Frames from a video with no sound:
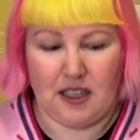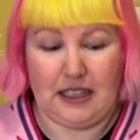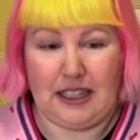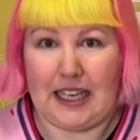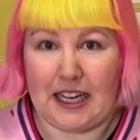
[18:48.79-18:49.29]

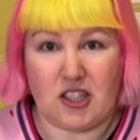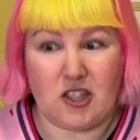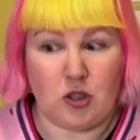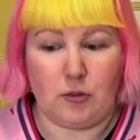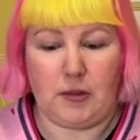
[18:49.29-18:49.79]
it actually
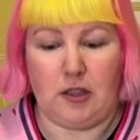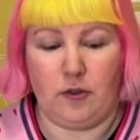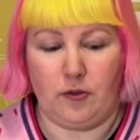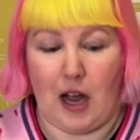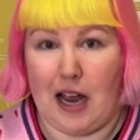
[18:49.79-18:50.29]
took me
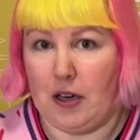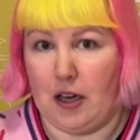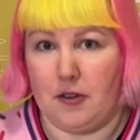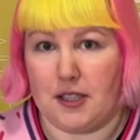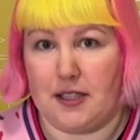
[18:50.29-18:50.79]
5
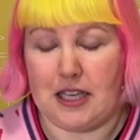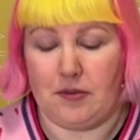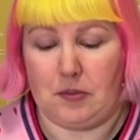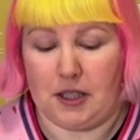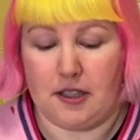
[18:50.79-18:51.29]
hours and
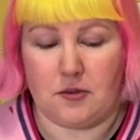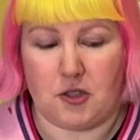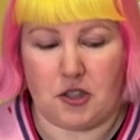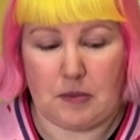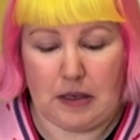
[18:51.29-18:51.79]
7 minutes,
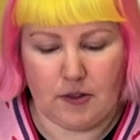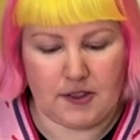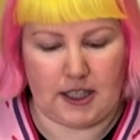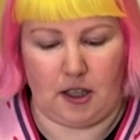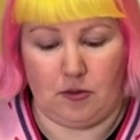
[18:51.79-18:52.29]
which to me
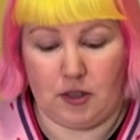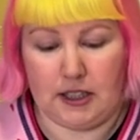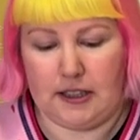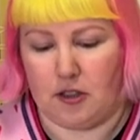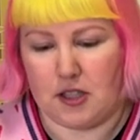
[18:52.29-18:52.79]
feels like a
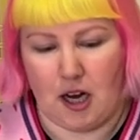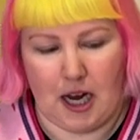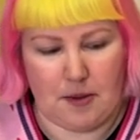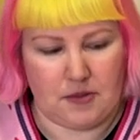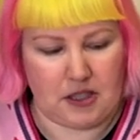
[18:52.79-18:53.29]
really long
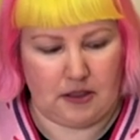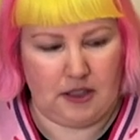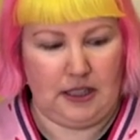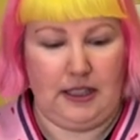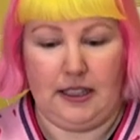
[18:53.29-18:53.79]
time to
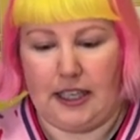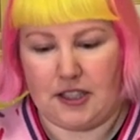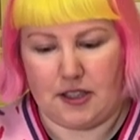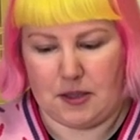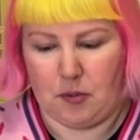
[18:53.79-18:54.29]
get
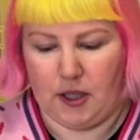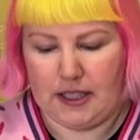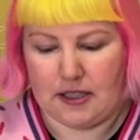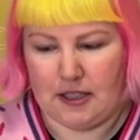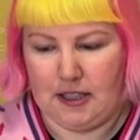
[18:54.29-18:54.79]
to this
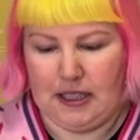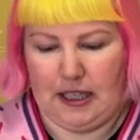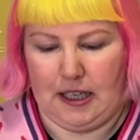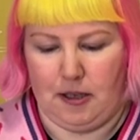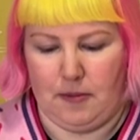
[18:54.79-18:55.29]
point.
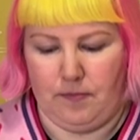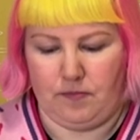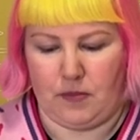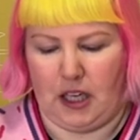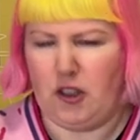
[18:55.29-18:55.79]

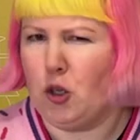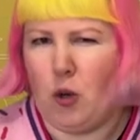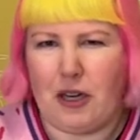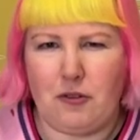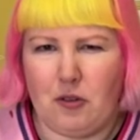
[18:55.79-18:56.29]
I know
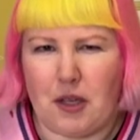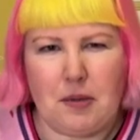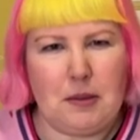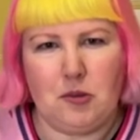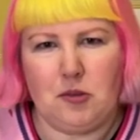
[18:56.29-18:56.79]
quite a few other
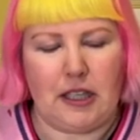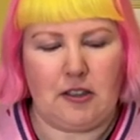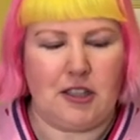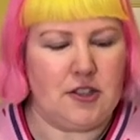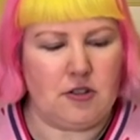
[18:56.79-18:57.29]
people like
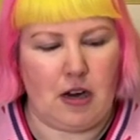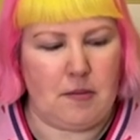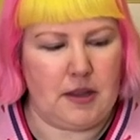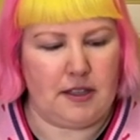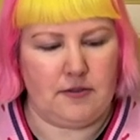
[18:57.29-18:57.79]
on Instagram
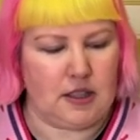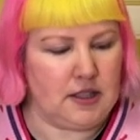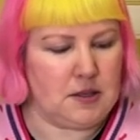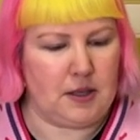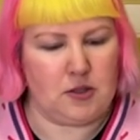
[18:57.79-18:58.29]
and that have done
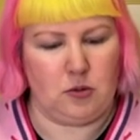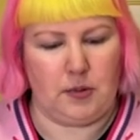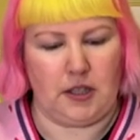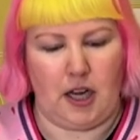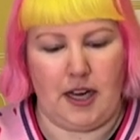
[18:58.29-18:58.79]
this puzzle,
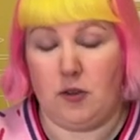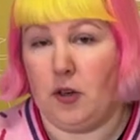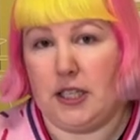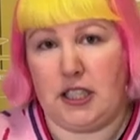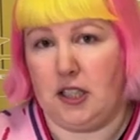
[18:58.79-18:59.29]
but I have no
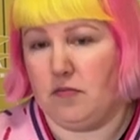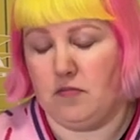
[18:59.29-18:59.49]
idea